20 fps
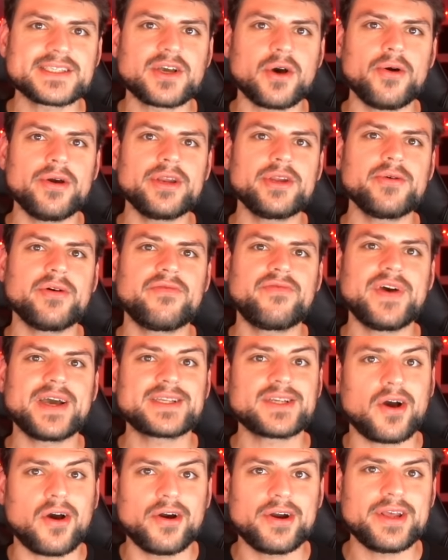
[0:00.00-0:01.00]
going to
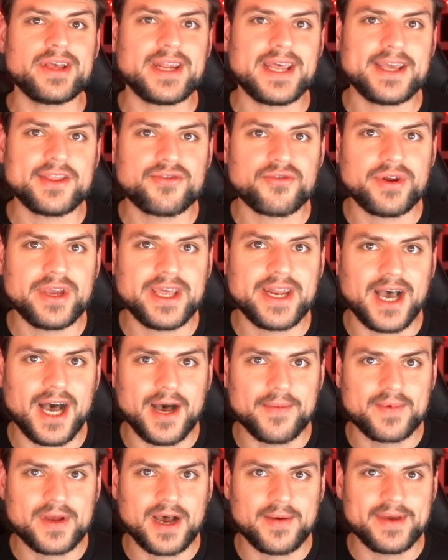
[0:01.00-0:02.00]
affect RDNA 3 and
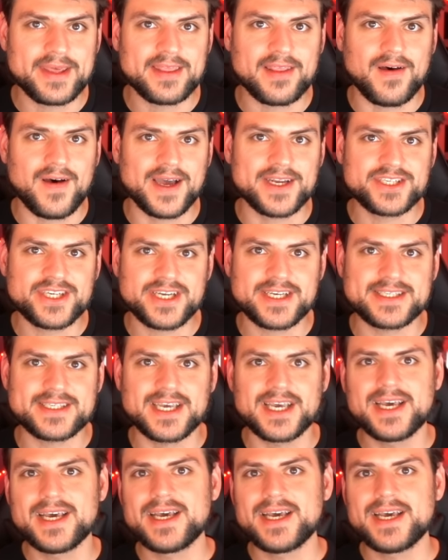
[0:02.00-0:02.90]
upcoming launches.